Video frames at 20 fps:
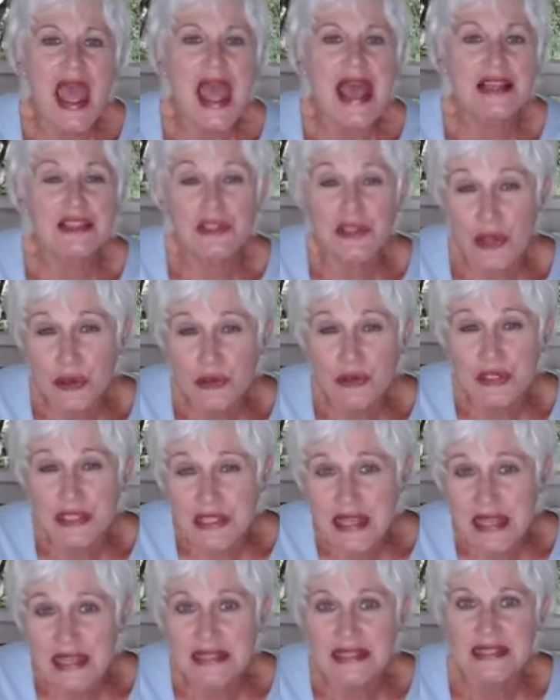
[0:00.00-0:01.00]
as those
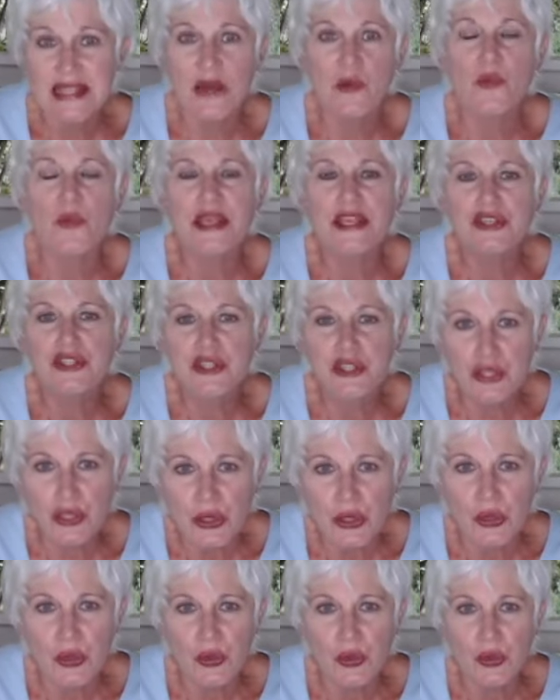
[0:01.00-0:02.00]
things that we
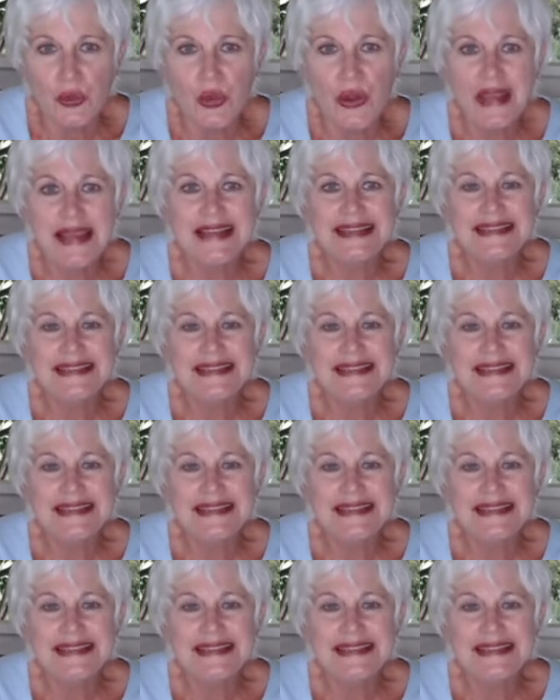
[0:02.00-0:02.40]
do